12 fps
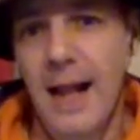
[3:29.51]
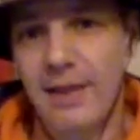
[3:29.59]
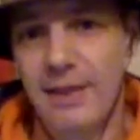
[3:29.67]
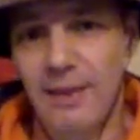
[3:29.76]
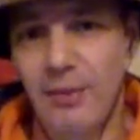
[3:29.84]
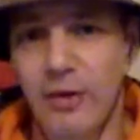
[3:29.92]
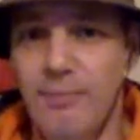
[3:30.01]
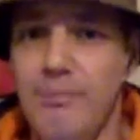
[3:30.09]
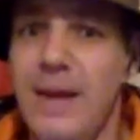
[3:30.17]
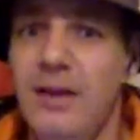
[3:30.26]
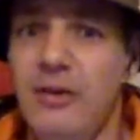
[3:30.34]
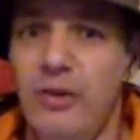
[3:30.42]
there was a
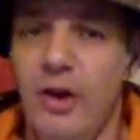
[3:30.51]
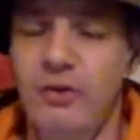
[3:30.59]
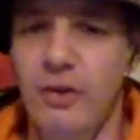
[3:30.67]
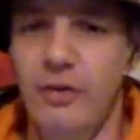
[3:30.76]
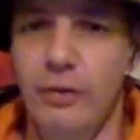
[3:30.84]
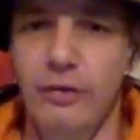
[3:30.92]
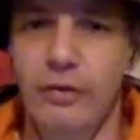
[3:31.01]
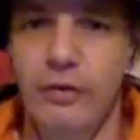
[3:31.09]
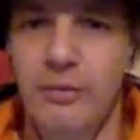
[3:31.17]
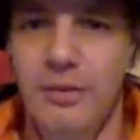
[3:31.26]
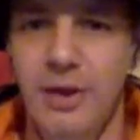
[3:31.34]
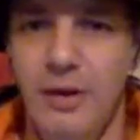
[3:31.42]
big size difference.
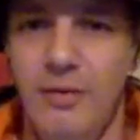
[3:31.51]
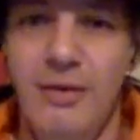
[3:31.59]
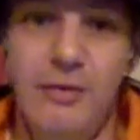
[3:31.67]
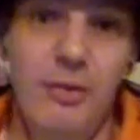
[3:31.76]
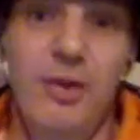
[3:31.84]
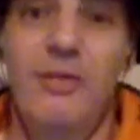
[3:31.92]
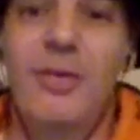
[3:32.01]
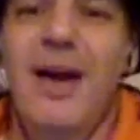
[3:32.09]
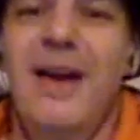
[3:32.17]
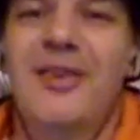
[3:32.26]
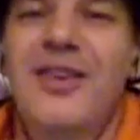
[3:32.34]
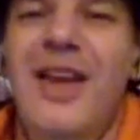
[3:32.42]
In fact,
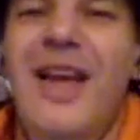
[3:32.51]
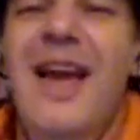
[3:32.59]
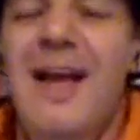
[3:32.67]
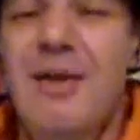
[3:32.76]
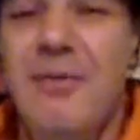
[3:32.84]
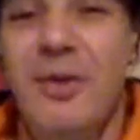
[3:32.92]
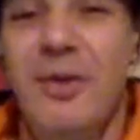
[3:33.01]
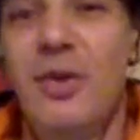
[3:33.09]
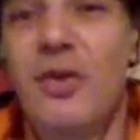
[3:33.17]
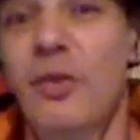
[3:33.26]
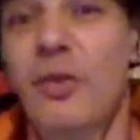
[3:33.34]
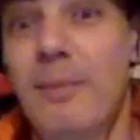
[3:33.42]
should I say,
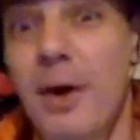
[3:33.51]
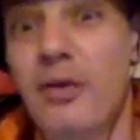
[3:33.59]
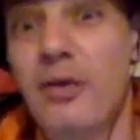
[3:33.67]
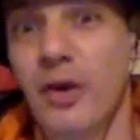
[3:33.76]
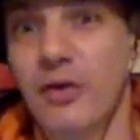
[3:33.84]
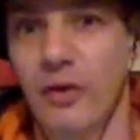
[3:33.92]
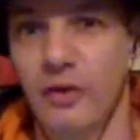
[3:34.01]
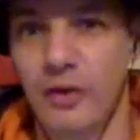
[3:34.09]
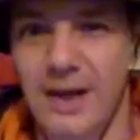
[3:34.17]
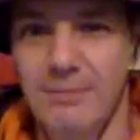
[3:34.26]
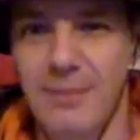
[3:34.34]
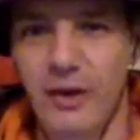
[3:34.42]
substitutions by both sides. Obviously,
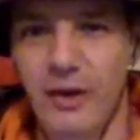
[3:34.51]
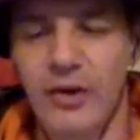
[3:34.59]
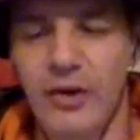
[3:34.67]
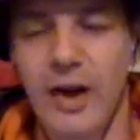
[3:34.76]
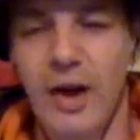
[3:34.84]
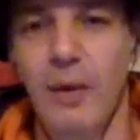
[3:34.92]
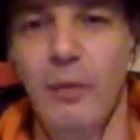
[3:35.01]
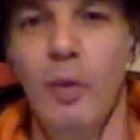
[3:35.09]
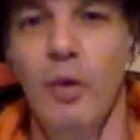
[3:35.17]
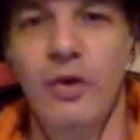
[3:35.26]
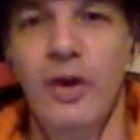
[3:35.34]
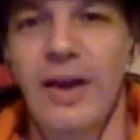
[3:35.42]
Nick Scudder coming on
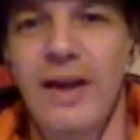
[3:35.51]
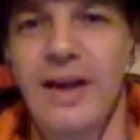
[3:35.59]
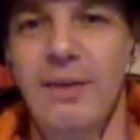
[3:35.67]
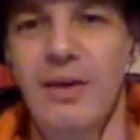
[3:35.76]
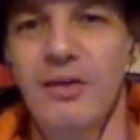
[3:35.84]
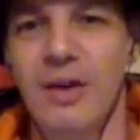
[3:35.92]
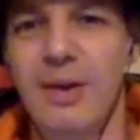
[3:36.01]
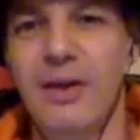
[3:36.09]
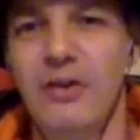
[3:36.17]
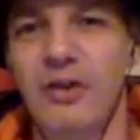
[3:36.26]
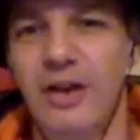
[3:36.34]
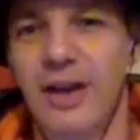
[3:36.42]
isn't the
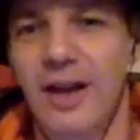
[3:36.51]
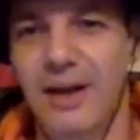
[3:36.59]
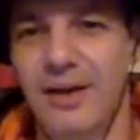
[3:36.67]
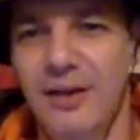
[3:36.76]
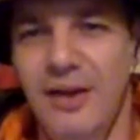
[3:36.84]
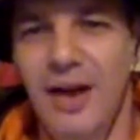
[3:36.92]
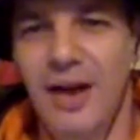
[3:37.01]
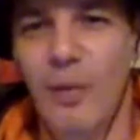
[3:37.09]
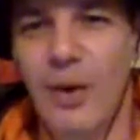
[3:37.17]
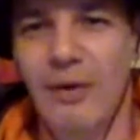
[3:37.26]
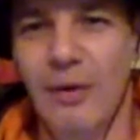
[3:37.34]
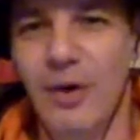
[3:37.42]
biggest
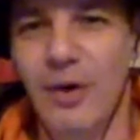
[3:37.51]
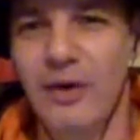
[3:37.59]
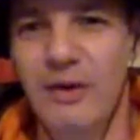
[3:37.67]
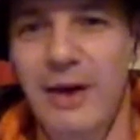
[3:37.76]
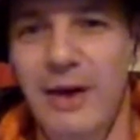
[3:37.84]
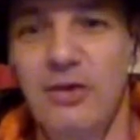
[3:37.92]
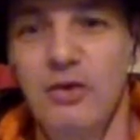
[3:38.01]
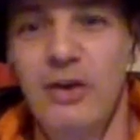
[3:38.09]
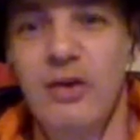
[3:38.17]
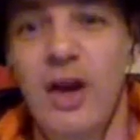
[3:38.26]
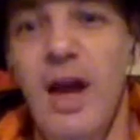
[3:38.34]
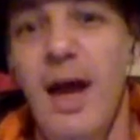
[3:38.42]
winger in the world, is he, by any stretch?